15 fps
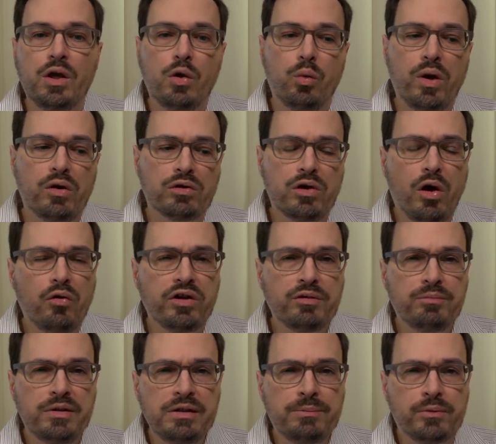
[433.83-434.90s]
Well, calling
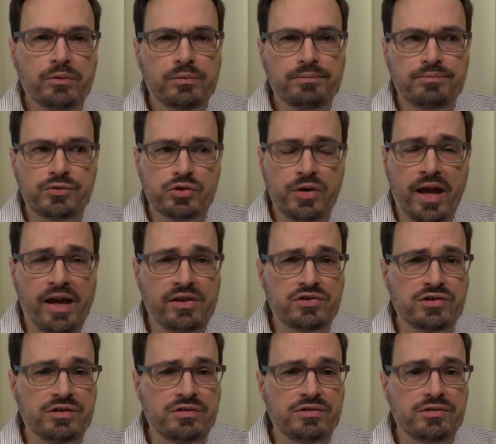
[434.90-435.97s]
people trash
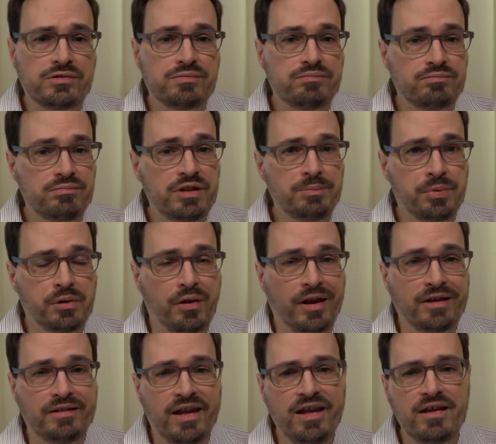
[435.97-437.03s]
is
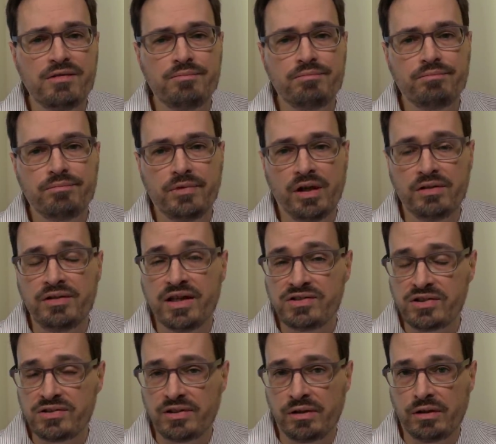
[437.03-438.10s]
impolite and
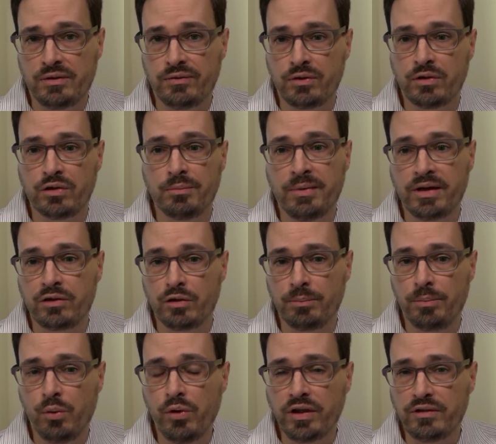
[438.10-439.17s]
unnecessary for her to make her
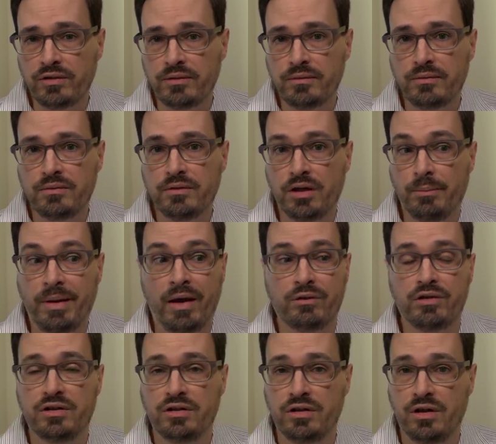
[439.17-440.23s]
point
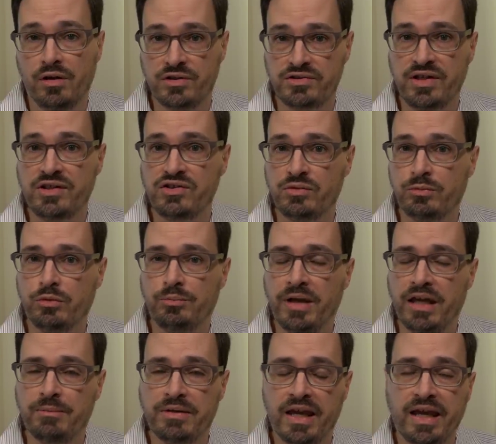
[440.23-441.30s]
about ostensible
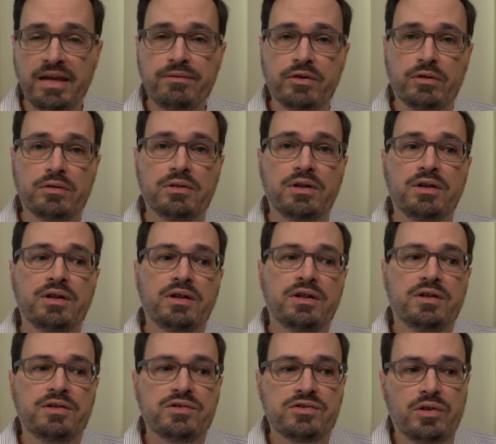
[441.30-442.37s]
bad behavior.
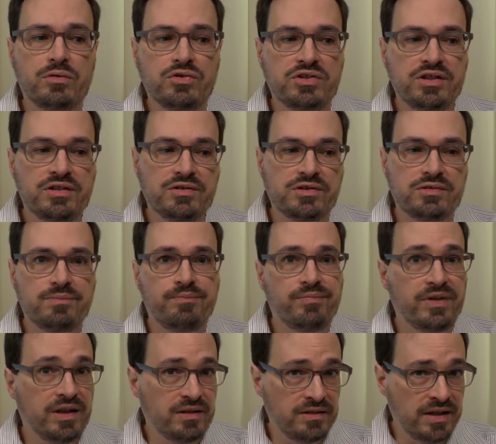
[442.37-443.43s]
So she's
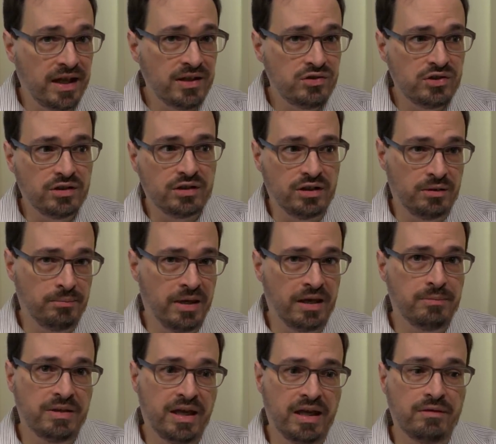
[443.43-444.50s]
engaging in bad
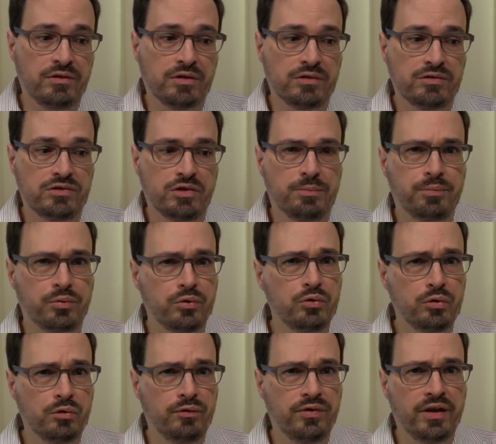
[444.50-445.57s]
behavior to
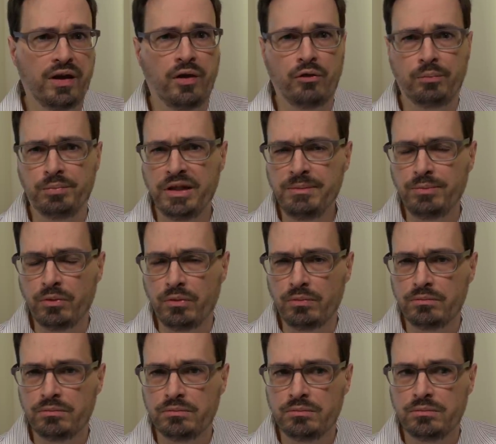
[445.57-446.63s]
prove that other people
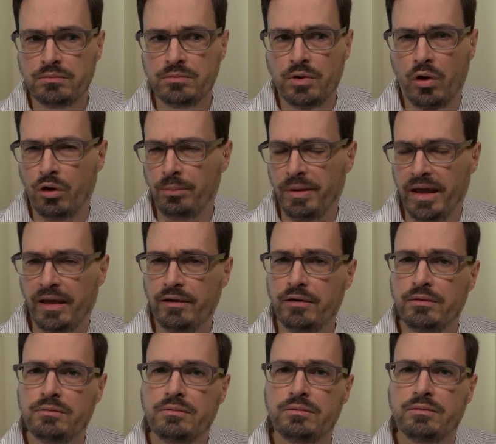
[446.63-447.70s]
are bad.
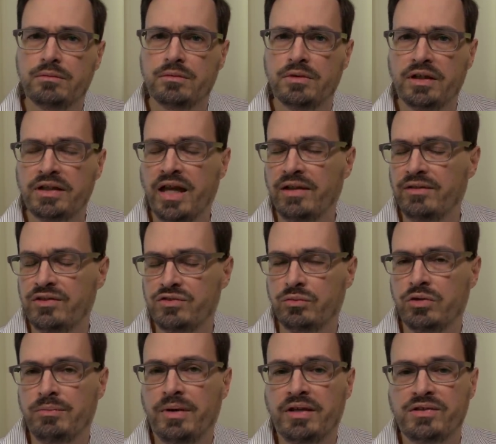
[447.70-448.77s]
Again, doesn't
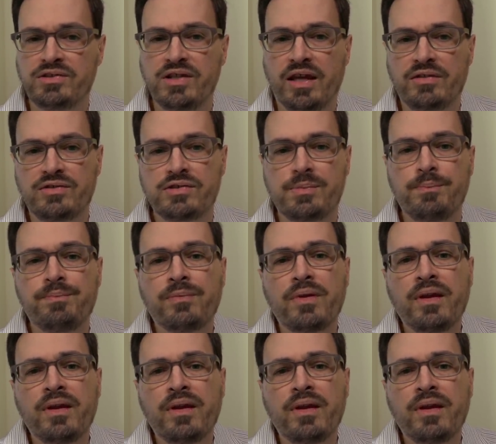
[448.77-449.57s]
really make sense.